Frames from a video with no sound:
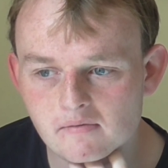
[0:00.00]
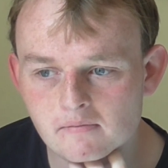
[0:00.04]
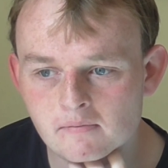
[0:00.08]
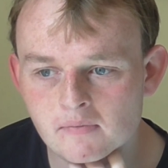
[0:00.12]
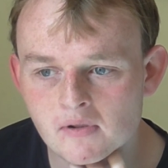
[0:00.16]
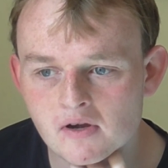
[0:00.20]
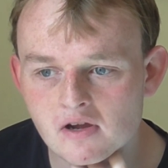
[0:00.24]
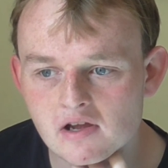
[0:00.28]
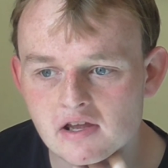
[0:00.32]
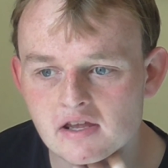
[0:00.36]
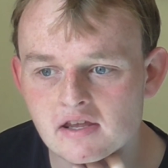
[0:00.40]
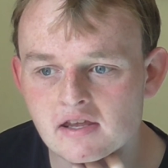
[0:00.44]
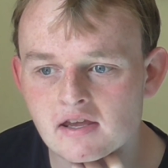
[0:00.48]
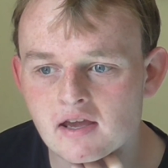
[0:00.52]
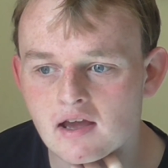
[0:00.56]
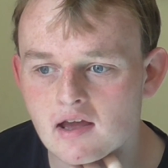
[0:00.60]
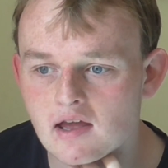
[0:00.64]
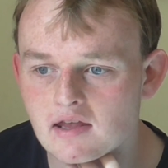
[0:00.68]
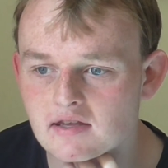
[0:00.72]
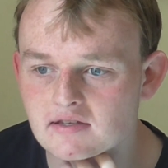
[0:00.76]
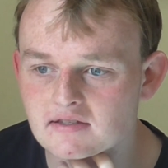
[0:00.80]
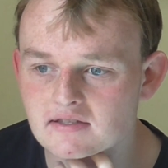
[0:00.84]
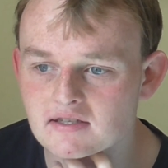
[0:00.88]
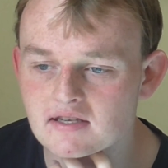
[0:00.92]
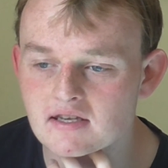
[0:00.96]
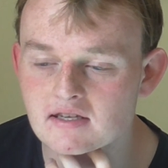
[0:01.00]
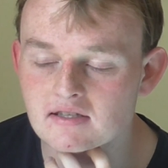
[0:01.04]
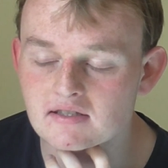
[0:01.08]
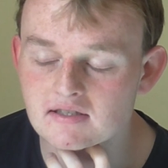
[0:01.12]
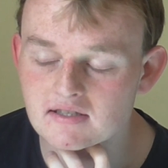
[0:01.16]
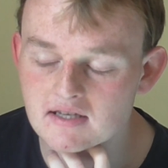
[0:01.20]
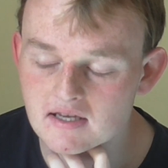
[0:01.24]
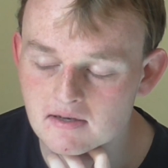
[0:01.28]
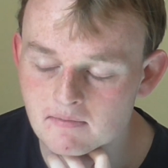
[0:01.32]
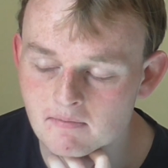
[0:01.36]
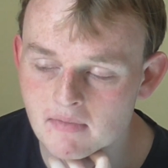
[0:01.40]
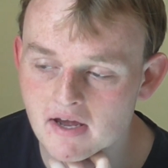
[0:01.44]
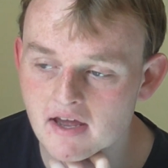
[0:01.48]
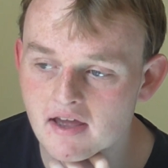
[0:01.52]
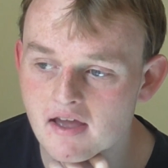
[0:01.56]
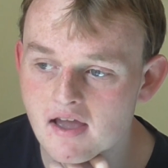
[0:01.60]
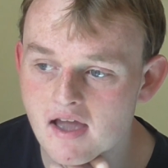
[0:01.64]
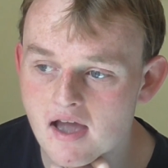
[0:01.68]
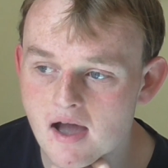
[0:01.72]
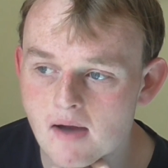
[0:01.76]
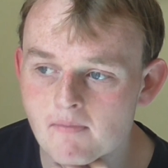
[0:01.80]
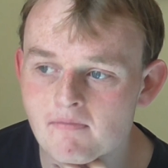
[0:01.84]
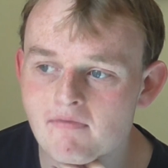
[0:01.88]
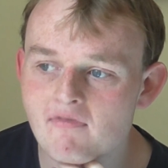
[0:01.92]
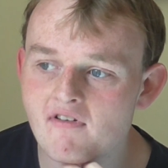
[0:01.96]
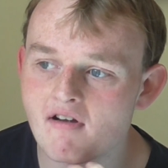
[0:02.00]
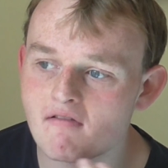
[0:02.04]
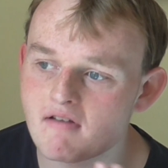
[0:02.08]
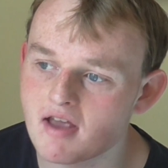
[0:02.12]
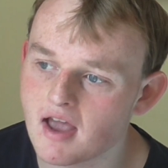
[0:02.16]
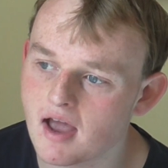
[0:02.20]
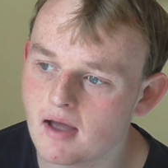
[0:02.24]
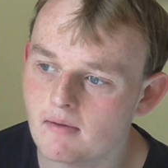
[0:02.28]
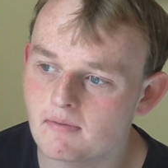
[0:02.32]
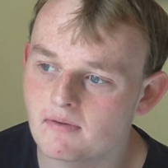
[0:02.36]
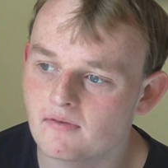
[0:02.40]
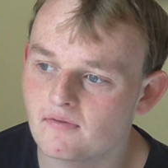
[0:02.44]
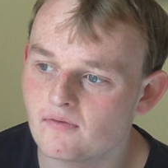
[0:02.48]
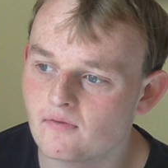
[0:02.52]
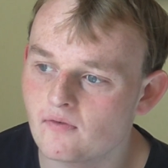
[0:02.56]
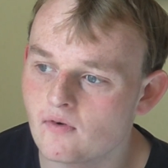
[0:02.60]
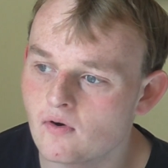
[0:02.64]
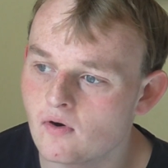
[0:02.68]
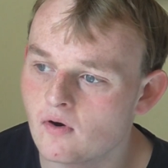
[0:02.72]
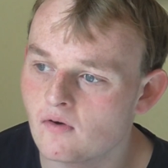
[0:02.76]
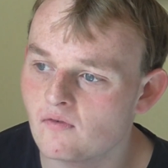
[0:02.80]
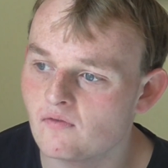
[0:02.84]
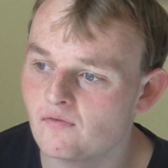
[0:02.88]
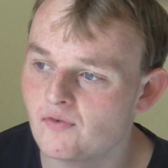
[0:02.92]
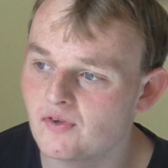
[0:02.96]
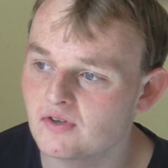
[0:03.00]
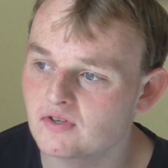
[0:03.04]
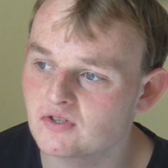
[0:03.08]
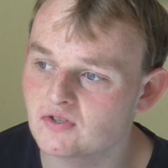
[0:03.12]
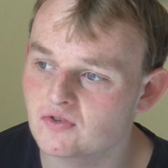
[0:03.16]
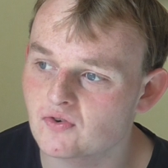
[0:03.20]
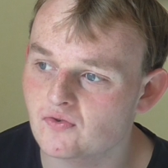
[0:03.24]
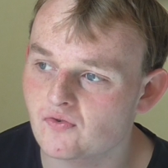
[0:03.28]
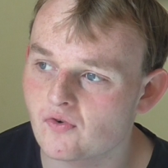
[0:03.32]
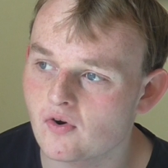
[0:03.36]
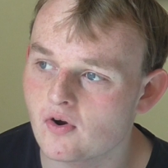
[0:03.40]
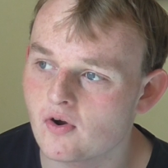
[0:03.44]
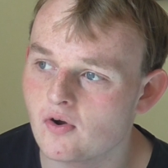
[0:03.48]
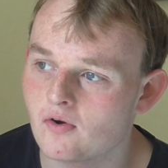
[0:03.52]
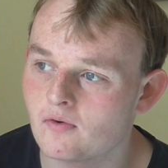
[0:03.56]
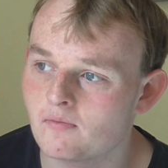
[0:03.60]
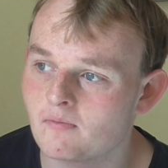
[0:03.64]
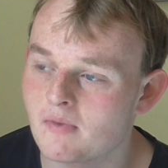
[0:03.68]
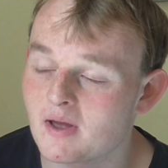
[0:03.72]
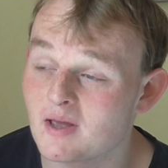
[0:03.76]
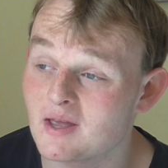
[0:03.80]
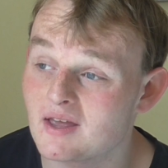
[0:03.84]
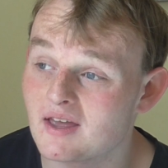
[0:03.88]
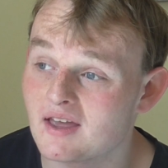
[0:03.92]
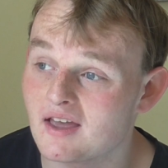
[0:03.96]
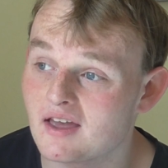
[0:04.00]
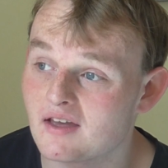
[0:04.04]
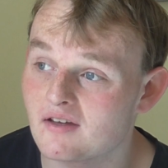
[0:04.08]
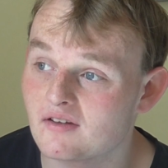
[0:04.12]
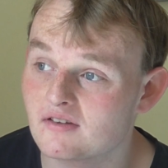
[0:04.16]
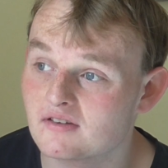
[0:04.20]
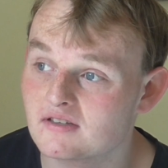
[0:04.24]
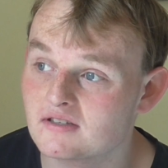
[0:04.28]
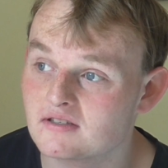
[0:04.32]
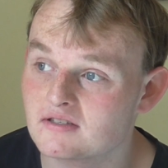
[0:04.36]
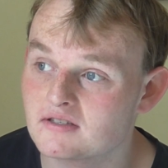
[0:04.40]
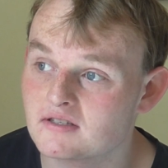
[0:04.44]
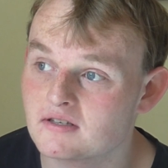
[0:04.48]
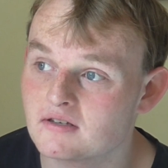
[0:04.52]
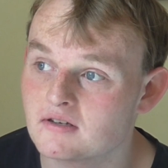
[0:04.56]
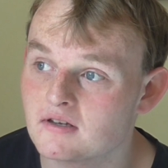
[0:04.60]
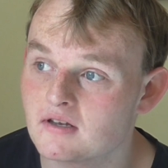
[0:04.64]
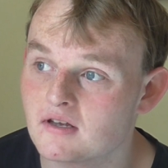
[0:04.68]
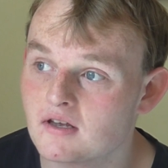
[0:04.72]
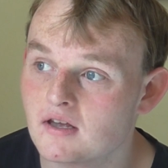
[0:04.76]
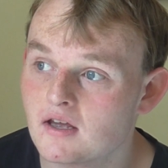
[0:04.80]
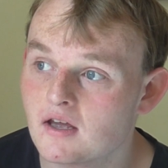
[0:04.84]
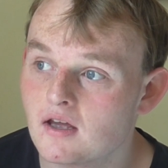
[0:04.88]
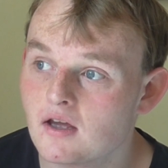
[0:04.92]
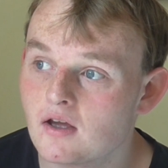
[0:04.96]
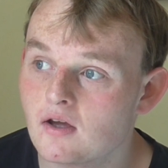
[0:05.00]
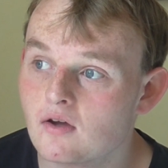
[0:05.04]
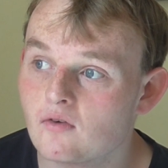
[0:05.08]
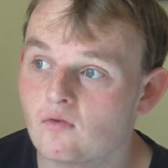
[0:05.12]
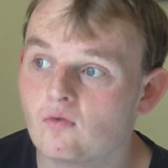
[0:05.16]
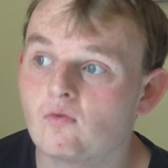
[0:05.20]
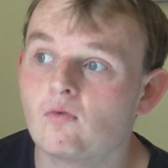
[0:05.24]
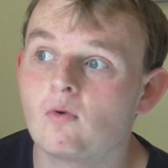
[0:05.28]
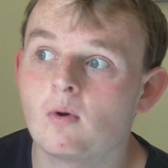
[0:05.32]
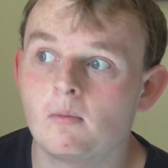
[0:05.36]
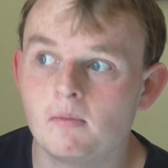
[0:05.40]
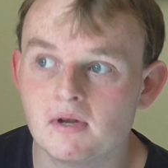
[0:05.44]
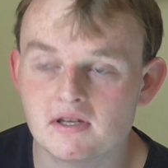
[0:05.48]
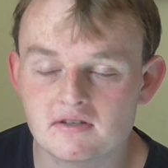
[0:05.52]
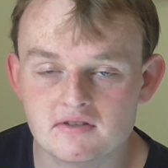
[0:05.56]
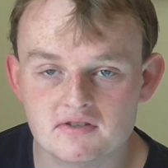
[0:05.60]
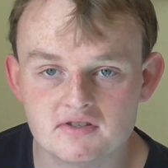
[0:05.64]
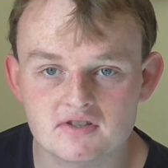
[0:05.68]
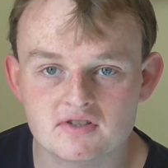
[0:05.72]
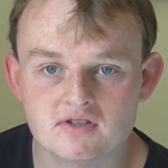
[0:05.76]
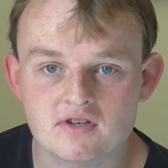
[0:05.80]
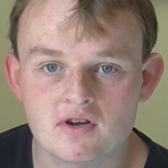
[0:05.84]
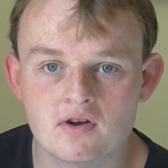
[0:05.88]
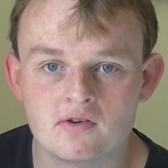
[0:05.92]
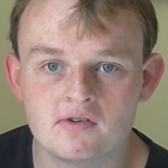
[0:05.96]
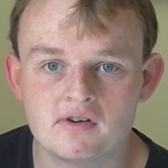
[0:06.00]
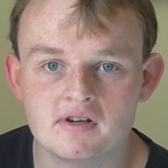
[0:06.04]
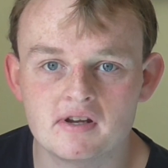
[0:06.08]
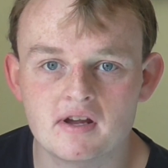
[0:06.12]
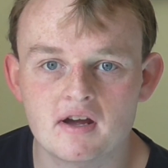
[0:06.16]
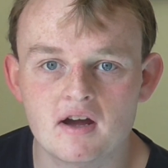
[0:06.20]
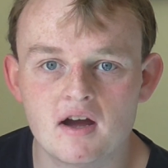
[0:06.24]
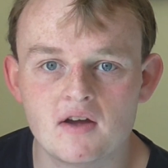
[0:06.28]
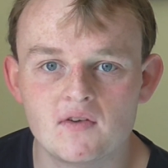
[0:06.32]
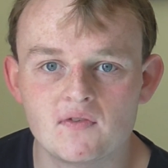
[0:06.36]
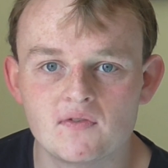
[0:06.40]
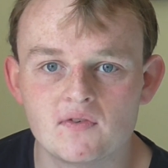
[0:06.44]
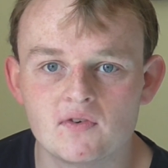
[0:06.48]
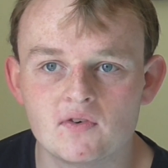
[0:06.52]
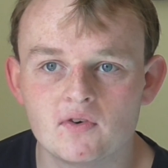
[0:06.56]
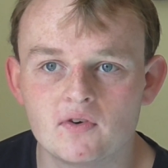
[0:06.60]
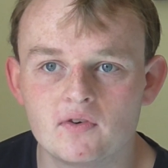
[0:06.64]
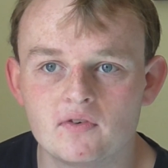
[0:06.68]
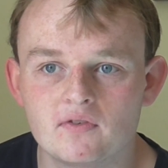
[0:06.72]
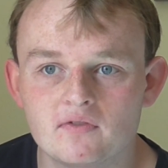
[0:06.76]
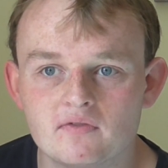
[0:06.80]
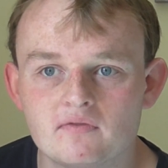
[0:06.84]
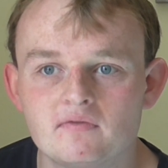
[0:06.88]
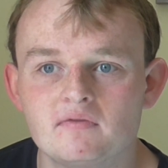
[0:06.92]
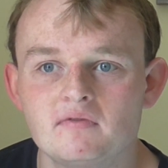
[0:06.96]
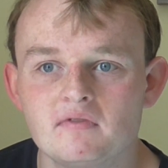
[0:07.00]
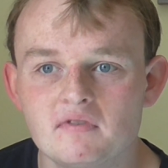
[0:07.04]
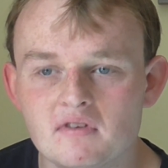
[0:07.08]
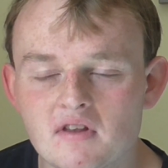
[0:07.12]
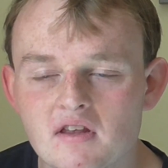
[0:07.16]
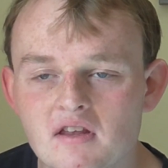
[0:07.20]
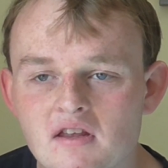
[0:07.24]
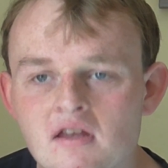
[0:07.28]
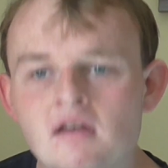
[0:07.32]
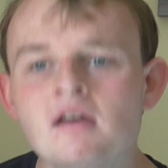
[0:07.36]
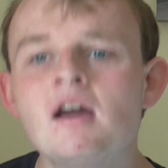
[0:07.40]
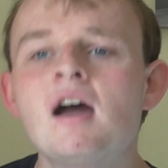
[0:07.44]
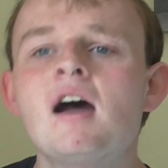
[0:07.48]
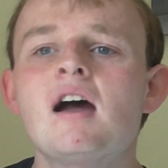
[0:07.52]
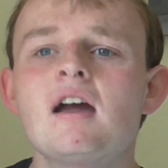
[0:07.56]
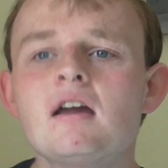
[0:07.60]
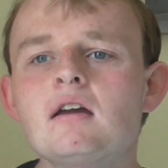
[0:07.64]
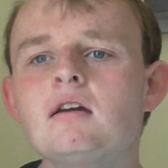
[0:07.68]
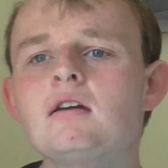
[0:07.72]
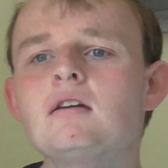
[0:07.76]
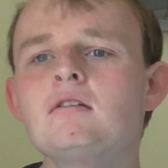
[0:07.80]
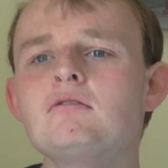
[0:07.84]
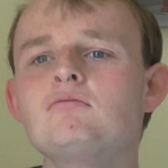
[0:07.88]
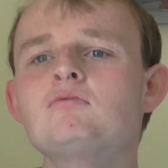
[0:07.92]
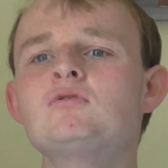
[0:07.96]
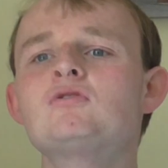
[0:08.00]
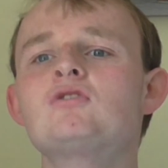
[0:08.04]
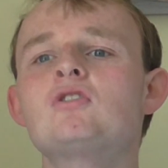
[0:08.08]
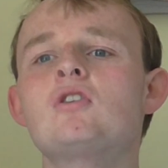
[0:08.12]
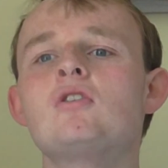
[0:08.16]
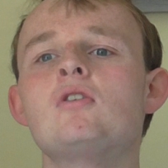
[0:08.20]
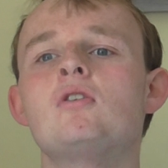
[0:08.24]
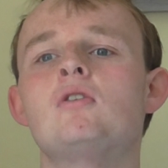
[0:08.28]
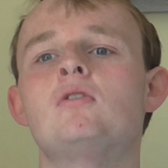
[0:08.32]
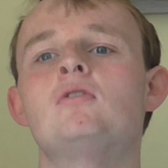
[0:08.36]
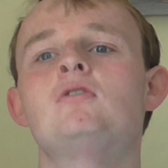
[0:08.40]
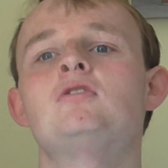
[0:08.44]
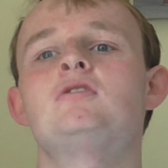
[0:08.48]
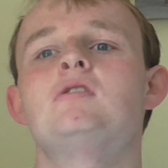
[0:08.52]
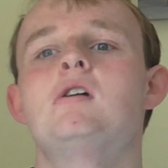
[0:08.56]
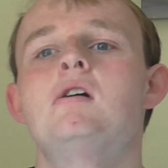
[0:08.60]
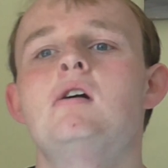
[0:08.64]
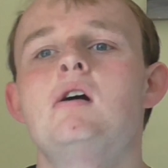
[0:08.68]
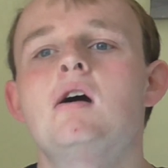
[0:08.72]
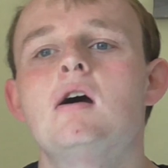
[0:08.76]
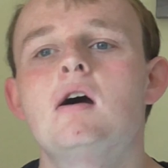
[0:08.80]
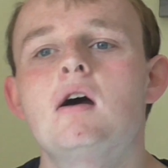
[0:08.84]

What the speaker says: But yes, he did make it. I'm very happy for Victor Krohn making it from Estonia. I felt, it was good.